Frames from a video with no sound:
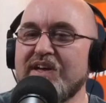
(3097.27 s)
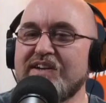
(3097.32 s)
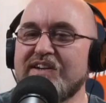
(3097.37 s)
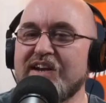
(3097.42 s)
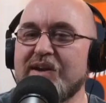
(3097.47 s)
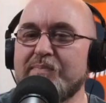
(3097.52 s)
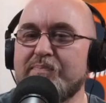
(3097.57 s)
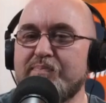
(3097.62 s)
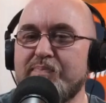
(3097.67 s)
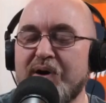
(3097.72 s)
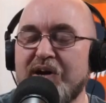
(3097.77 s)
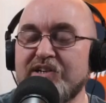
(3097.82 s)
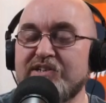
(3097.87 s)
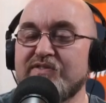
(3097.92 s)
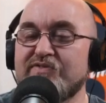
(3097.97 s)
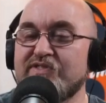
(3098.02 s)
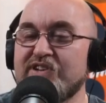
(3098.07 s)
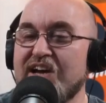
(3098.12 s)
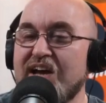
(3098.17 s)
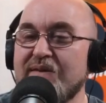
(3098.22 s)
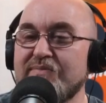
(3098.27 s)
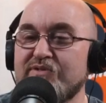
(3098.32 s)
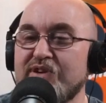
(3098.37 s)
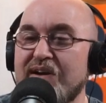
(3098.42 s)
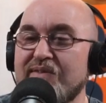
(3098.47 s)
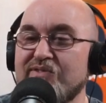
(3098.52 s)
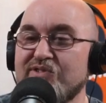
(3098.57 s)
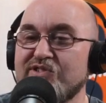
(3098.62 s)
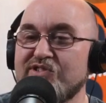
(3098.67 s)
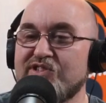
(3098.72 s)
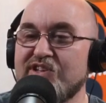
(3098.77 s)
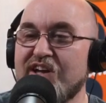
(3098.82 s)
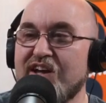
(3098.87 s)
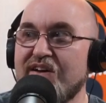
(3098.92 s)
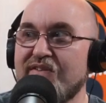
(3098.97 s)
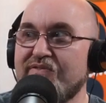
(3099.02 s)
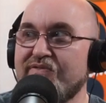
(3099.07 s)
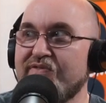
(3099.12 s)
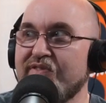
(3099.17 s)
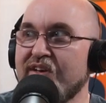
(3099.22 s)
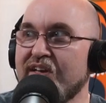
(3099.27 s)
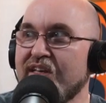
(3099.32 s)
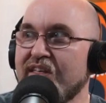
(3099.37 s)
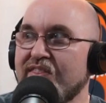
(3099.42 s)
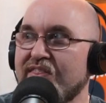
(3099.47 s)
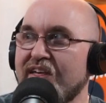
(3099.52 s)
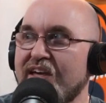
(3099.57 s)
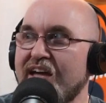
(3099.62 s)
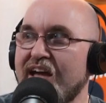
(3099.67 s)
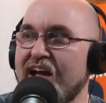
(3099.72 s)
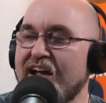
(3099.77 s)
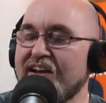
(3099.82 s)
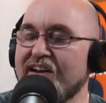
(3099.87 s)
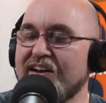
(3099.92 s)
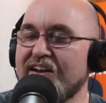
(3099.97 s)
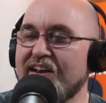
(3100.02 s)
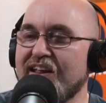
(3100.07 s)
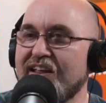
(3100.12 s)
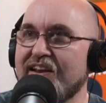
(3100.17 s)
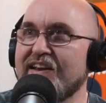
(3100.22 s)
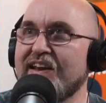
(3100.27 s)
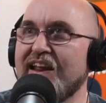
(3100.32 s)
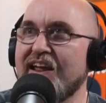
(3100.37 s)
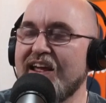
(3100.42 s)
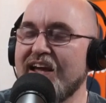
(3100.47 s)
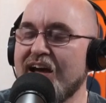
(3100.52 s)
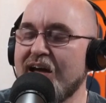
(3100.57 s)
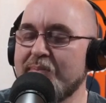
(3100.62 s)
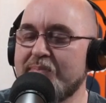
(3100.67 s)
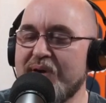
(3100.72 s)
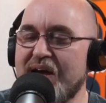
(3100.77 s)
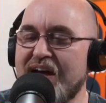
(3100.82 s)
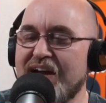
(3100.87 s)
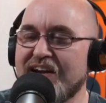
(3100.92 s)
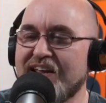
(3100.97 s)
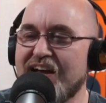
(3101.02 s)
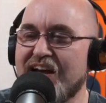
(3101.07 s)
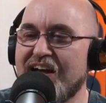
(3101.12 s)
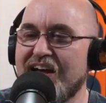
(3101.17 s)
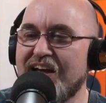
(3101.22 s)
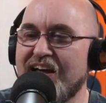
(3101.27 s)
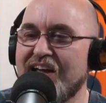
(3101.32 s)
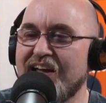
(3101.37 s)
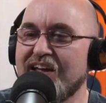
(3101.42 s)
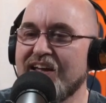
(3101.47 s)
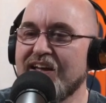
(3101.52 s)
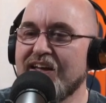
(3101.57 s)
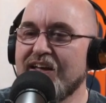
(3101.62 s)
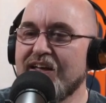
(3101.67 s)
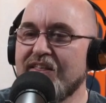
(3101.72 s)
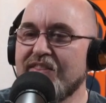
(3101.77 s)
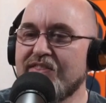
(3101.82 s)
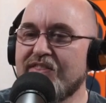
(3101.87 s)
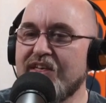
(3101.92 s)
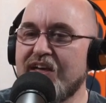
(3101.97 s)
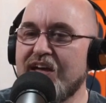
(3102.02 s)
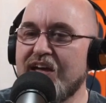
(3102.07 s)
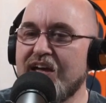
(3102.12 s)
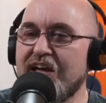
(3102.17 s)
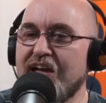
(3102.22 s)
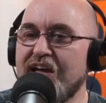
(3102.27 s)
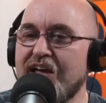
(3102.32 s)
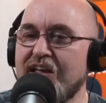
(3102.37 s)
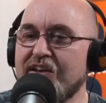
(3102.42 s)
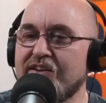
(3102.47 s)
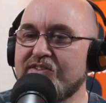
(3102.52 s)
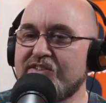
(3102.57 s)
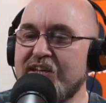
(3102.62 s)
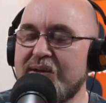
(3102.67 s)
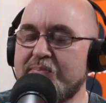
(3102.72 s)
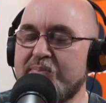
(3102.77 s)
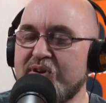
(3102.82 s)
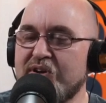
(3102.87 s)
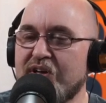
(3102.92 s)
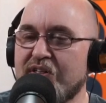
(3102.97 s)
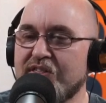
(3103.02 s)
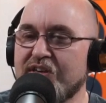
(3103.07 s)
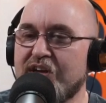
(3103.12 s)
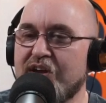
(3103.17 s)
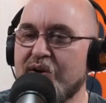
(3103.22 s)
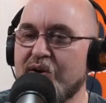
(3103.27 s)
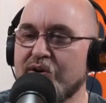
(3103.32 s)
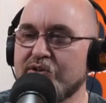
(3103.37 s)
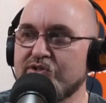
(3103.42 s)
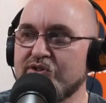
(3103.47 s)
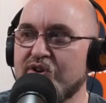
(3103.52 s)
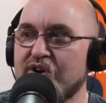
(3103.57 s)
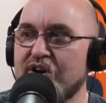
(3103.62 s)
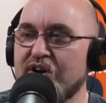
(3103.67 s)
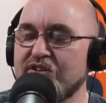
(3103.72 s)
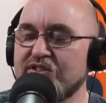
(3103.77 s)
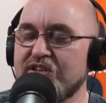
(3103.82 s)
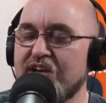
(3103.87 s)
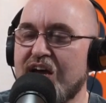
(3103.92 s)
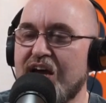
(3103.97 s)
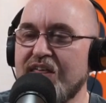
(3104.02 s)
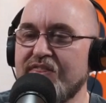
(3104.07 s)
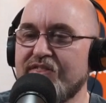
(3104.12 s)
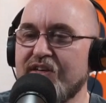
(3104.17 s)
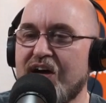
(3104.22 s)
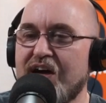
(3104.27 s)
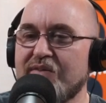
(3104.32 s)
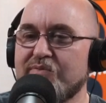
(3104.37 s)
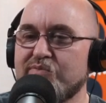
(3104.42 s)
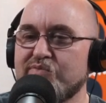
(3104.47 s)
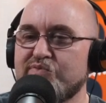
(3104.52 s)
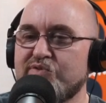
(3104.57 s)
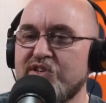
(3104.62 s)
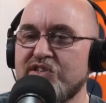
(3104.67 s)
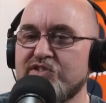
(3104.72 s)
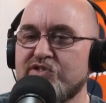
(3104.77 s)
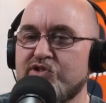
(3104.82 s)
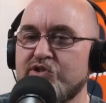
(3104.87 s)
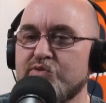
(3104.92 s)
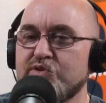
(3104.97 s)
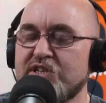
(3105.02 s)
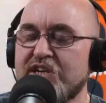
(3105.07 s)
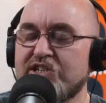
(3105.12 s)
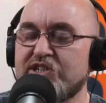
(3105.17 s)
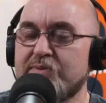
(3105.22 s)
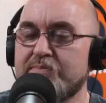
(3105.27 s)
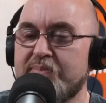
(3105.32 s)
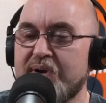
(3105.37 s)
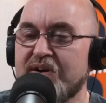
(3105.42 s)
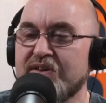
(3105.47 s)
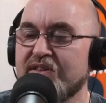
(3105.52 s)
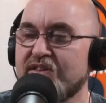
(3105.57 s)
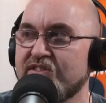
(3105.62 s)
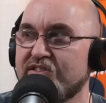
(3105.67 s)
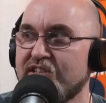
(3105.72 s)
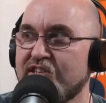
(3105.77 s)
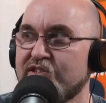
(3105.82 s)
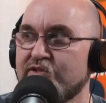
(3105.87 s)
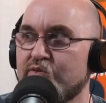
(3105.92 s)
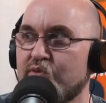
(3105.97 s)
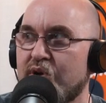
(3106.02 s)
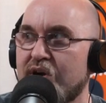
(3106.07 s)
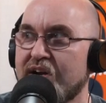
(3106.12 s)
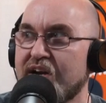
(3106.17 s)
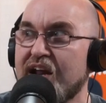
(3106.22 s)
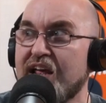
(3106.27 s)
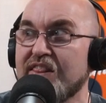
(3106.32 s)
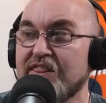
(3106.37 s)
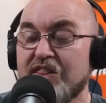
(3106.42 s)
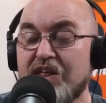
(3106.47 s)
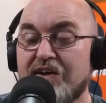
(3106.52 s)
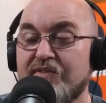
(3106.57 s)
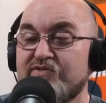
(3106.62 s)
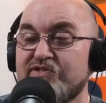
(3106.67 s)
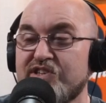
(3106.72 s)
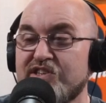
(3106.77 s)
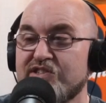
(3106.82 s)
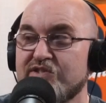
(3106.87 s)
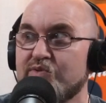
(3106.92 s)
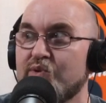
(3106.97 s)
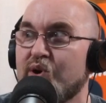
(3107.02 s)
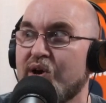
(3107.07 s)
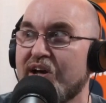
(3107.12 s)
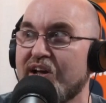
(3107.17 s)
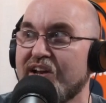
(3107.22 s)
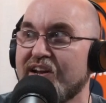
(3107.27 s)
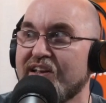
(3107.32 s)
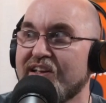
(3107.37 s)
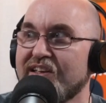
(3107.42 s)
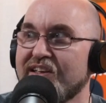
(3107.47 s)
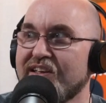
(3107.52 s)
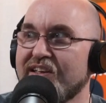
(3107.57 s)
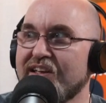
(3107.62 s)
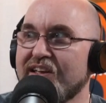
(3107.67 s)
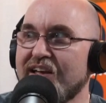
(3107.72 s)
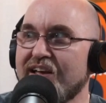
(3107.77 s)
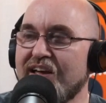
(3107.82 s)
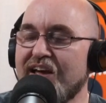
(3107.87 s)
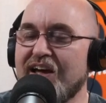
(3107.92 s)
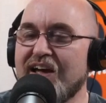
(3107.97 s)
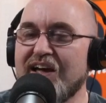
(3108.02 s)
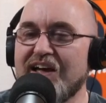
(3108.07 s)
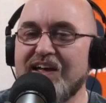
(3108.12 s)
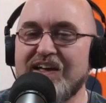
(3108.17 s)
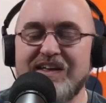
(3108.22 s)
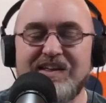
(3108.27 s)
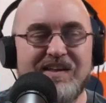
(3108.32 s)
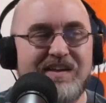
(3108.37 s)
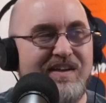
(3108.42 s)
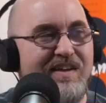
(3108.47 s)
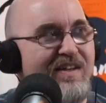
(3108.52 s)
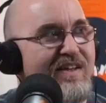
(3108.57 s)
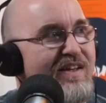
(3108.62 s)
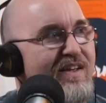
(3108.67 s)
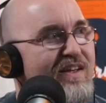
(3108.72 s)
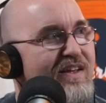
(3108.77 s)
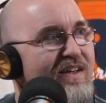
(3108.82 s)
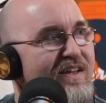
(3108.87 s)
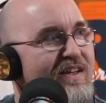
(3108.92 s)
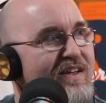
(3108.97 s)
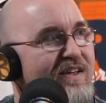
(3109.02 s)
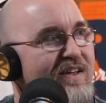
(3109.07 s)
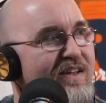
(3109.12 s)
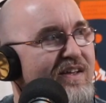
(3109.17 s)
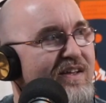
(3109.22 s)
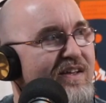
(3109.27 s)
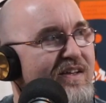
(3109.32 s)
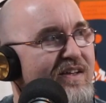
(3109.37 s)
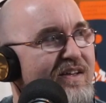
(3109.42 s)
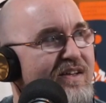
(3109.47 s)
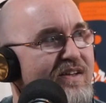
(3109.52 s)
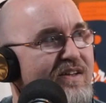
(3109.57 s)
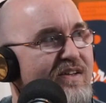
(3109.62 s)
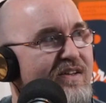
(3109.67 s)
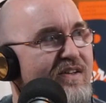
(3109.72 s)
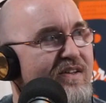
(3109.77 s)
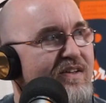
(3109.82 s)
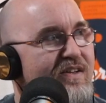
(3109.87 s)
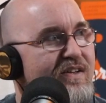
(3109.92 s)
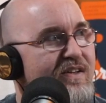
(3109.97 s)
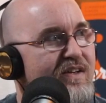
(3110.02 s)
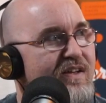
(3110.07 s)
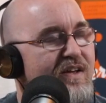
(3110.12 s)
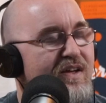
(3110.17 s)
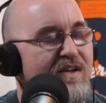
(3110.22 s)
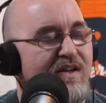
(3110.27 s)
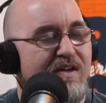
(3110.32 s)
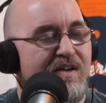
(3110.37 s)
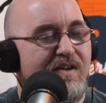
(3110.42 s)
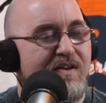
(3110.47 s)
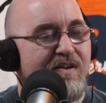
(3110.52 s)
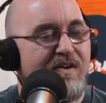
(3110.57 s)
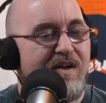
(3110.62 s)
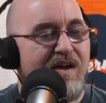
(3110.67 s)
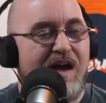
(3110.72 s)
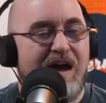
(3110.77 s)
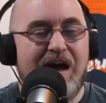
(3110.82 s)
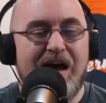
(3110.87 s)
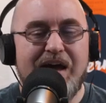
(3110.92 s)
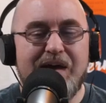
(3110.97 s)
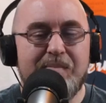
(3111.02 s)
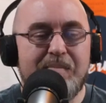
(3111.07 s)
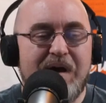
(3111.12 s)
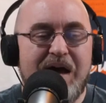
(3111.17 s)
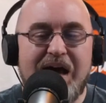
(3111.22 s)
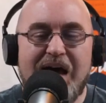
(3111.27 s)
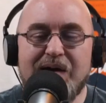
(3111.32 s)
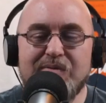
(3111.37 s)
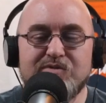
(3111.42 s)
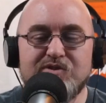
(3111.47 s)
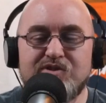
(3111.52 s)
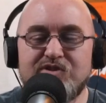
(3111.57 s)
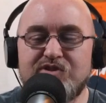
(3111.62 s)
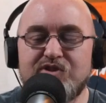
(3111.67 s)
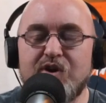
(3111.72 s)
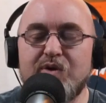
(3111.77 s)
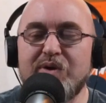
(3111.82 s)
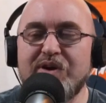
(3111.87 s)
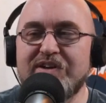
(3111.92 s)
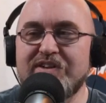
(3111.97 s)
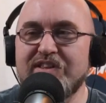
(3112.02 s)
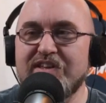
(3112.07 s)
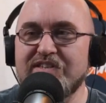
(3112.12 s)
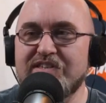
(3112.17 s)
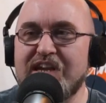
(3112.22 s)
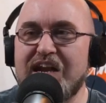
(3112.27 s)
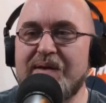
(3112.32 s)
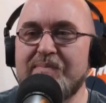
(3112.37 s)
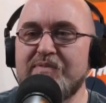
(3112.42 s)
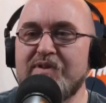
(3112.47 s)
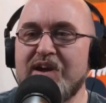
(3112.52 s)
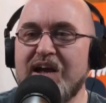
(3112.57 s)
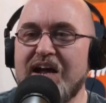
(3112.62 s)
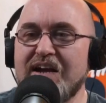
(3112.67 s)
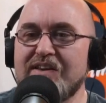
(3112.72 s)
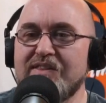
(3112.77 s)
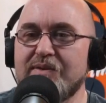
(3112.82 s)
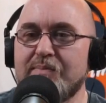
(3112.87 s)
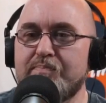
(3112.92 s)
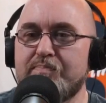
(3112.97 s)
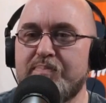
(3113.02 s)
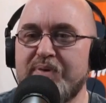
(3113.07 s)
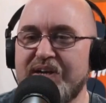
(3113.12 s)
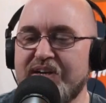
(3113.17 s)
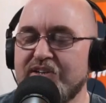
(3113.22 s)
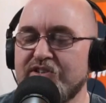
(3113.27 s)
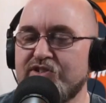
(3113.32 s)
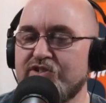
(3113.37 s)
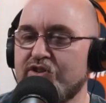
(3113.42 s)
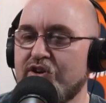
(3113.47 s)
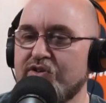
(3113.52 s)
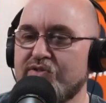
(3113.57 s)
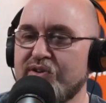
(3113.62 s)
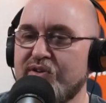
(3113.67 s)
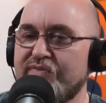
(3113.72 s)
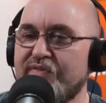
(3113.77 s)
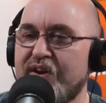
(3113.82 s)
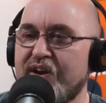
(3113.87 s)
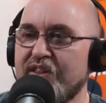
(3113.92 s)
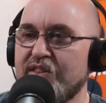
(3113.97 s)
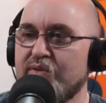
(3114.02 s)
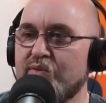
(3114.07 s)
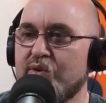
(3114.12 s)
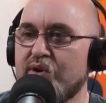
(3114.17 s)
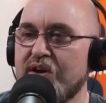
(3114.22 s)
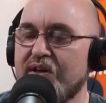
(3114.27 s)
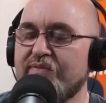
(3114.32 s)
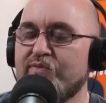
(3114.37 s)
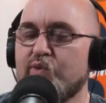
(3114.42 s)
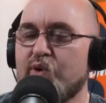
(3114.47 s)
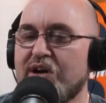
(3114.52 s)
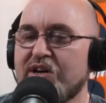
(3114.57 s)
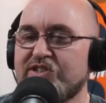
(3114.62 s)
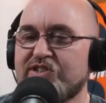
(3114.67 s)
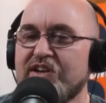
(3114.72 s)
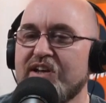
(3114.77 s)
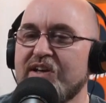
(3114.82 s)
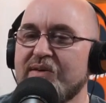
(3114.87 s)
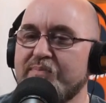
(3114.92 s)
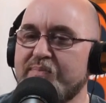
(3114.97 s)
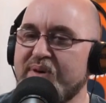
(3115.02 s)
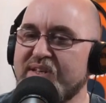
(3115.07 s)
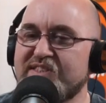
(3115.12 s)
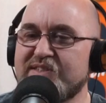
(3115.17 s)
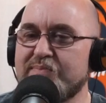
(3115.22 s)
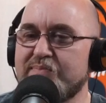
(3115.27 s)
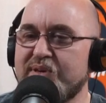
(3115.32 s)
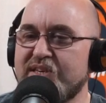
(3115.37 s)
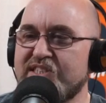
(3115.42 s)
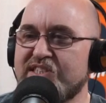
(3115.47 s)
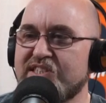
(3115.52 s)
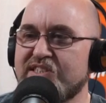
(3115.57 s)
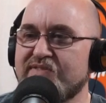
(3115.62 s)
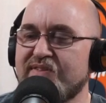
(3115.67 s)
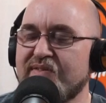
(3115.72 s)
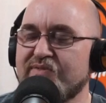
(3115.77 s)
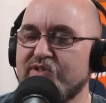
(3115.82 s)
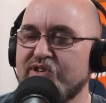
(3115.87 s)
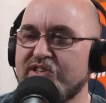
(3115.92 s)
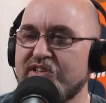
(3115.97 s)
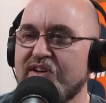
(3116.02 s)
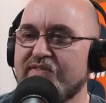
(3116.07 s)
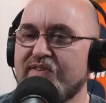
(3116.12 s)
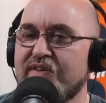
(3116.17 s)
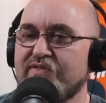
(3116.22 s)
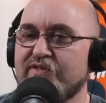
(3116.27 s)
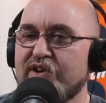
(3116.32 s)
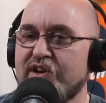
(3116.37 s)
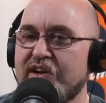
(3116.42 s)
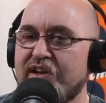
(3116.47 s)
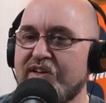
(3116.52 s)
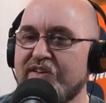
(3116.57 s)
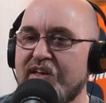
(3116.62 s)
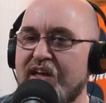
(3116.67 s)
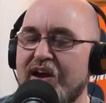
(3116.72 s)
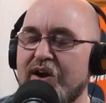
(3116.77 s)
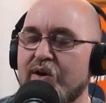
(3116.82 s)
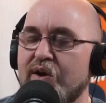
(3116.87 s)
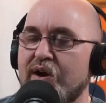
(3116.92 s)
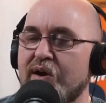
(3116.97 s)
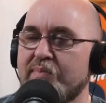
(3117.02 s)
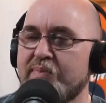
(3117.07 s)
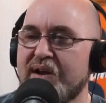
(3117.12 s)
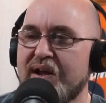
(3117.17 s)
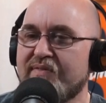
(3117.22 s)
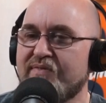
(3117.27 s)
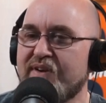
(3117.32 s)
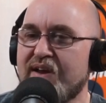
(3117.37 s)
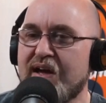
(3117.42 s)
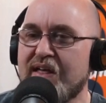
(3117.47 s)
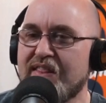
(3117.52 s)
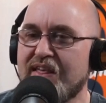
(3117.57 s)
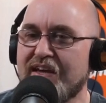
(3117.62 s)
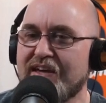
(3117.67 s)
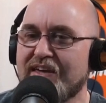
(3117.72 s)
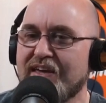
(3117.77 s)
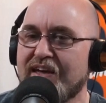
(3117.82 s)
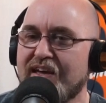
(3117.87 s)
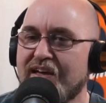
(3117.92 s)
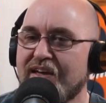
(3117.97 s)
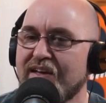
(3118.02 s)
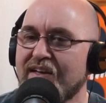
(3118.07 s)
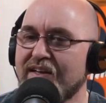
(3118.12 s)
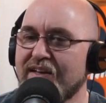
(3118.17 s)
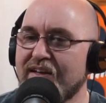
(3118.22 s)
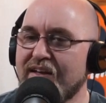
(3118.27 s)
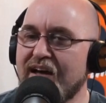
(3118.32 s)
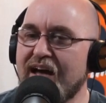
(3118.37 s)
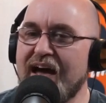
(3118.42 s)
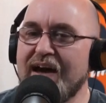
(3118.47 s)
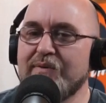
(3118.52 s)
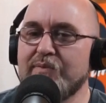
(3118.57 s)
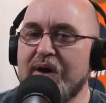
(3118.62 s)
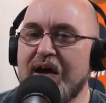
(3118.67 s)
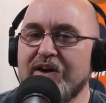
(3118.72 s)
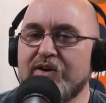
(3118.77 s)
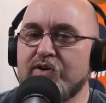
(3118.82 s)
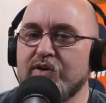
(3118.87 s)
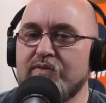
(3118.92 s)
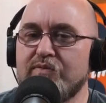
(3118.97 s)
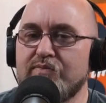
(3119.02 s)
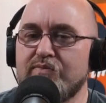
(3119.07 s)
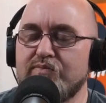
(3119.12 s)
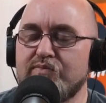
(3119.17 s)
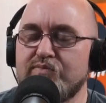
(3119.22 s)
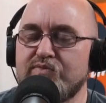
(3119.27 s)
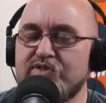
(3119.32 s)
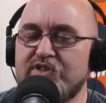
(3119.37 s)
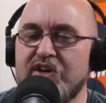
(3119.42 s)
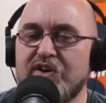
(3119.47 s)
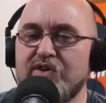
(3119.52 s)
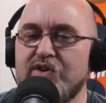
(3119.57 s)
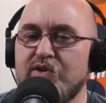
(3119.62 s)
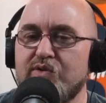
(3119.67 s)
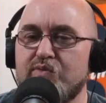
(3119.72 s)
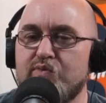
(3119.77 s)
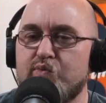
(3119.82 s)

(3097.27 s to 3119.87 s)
they did a bunch of time travel stuff. They had an AI bad guy. They deepened all the character arcs. I thought Season 2 was actually better than Season 1, and I love Season 1. I may have to give it another shot because I didn't love Season 1. It was okay. I was so into this, and I'm not the biggest Star Trek fan in the world. I've watched bits and pieces of every era, but I'm not like I couldn't tell you